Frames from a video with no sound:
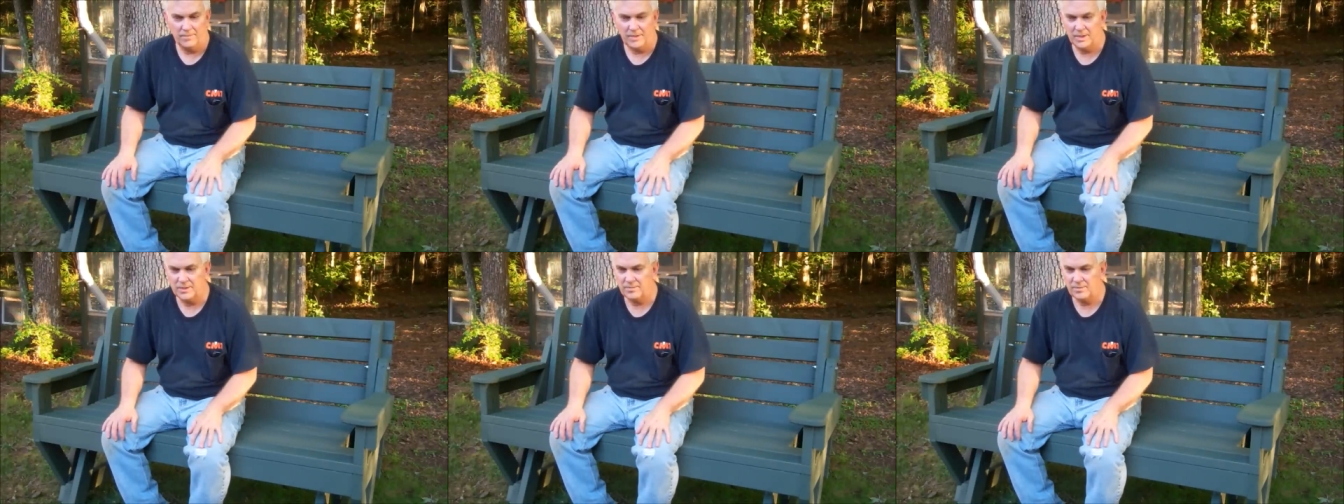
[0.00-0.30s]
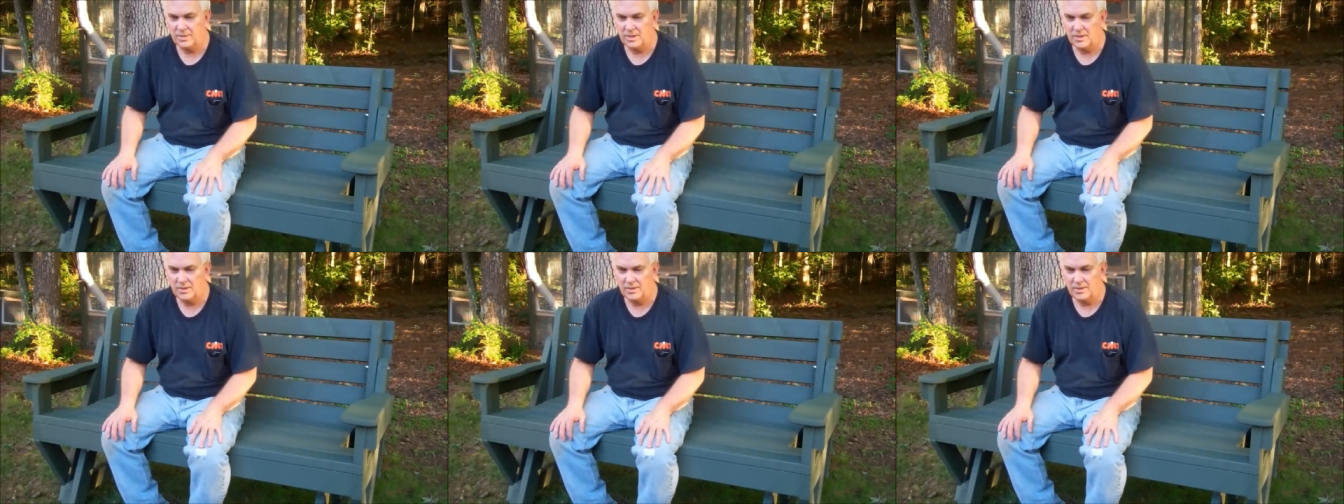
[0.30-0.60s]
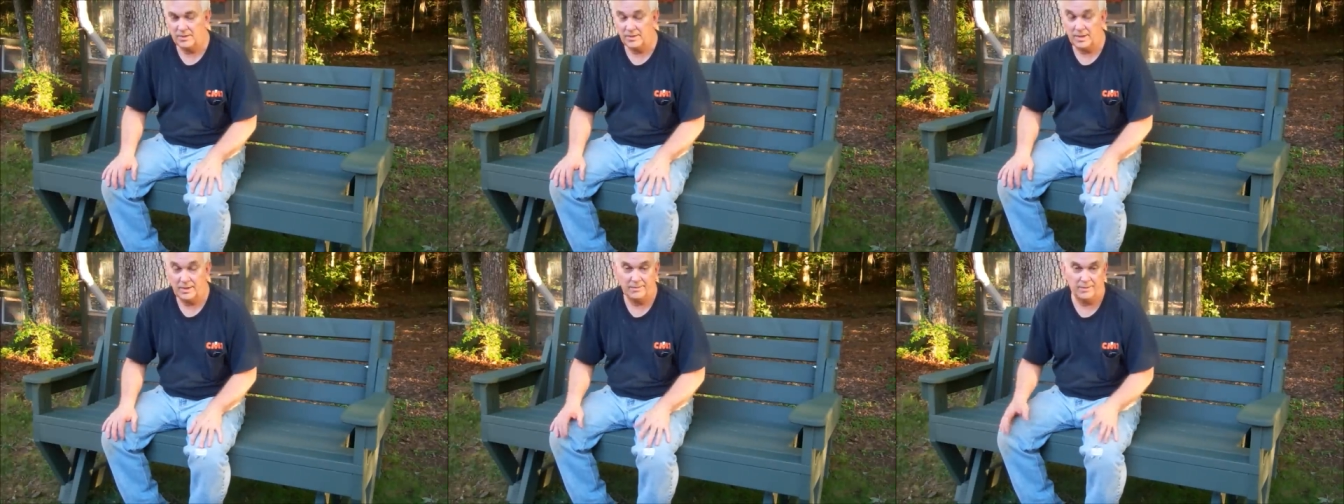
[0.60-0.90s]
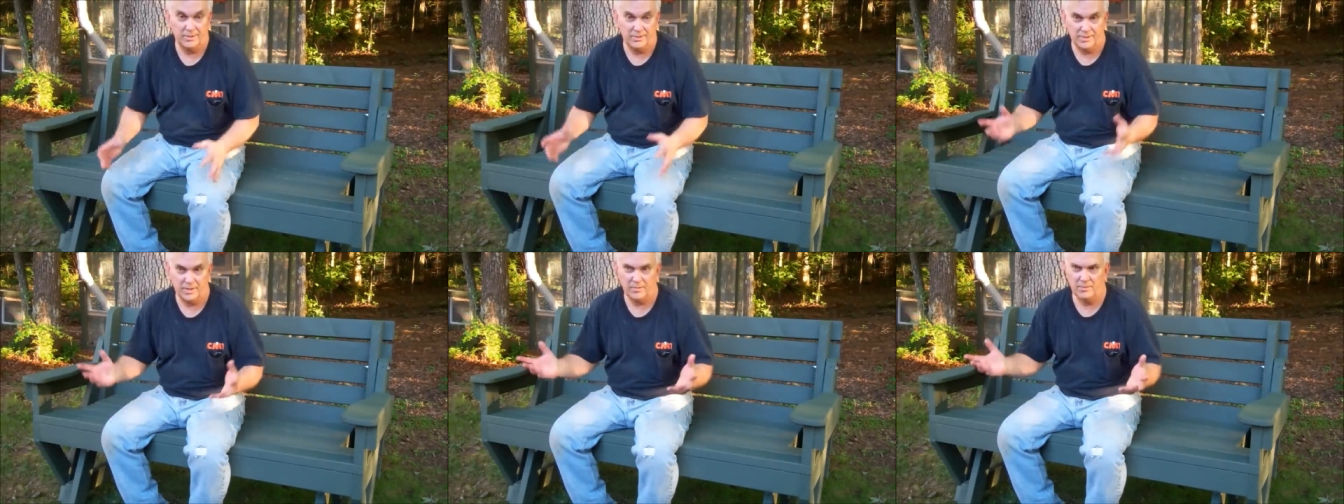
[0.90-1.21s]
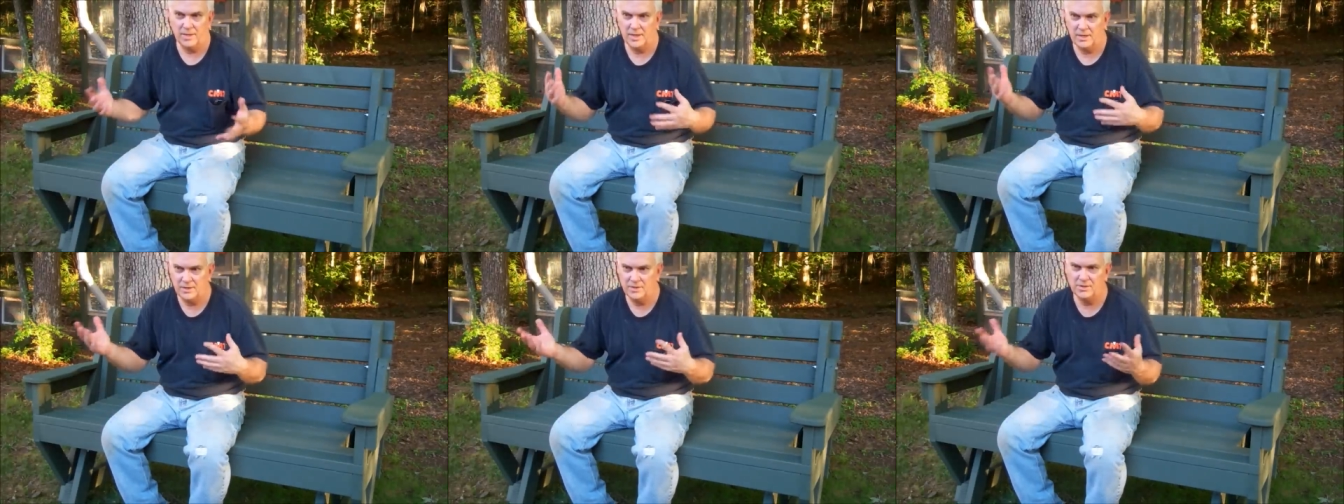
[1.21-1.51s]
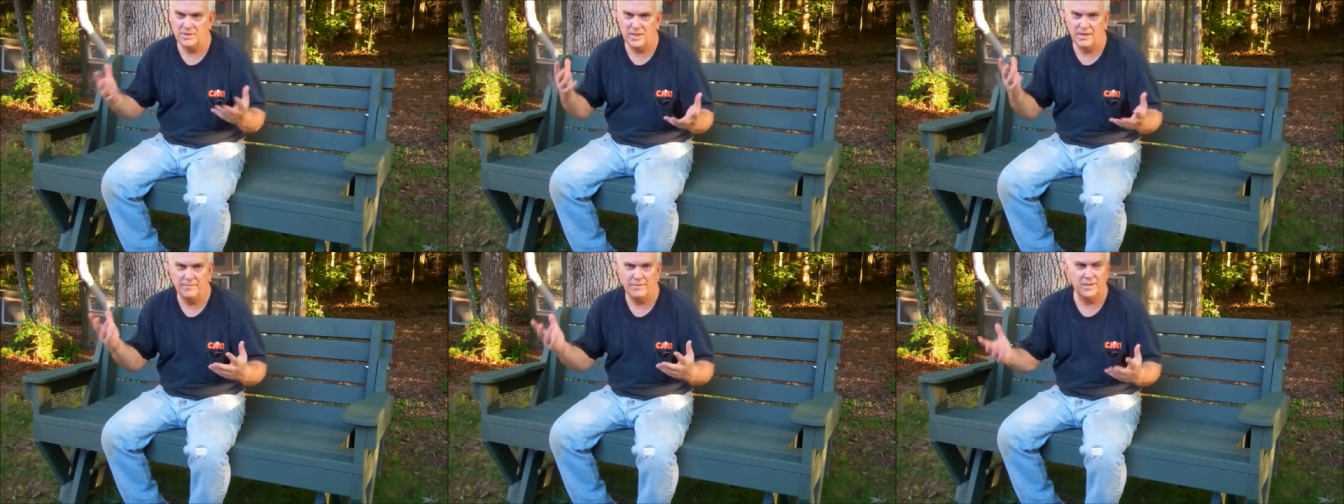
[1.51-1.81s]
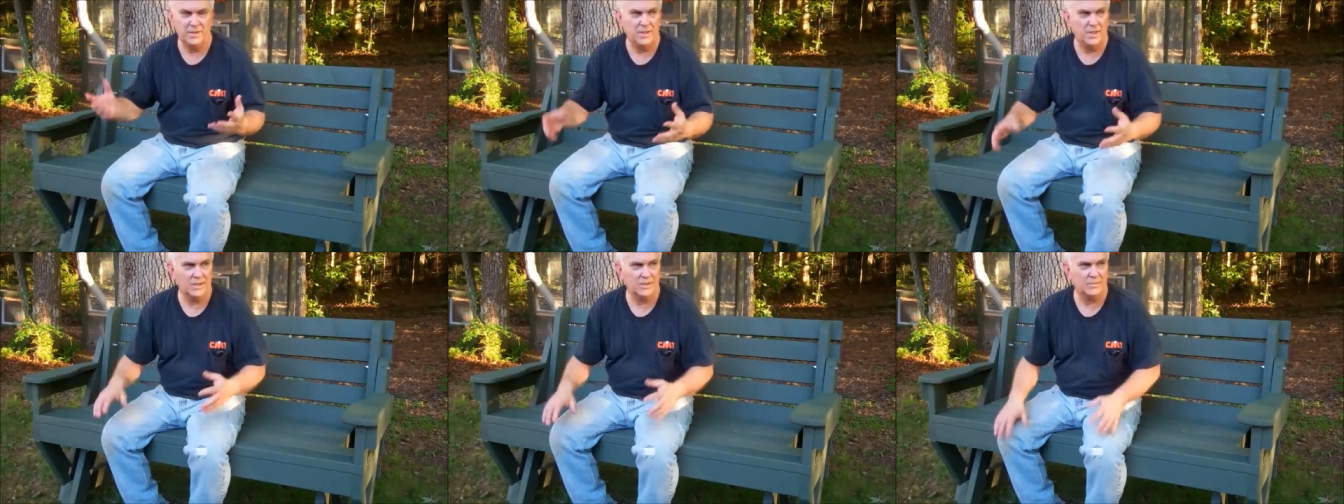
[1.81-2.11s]
that's what I'll, you know, usually when I do stuff
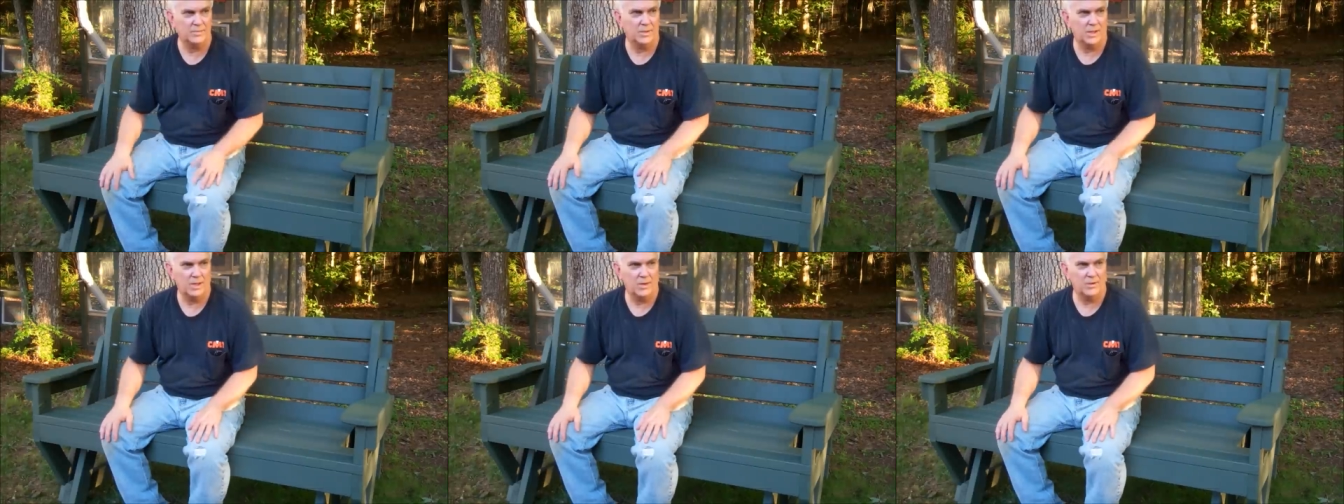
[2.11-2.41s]
in decimal